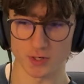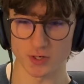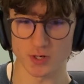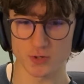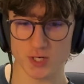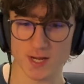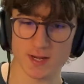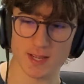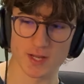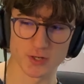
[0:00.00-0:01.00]
no
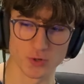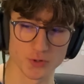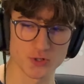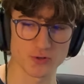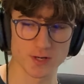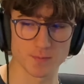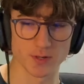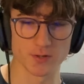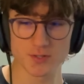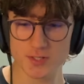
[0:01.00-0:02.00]
check and non-strict
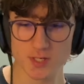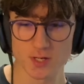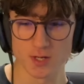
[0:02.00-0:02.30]
modes.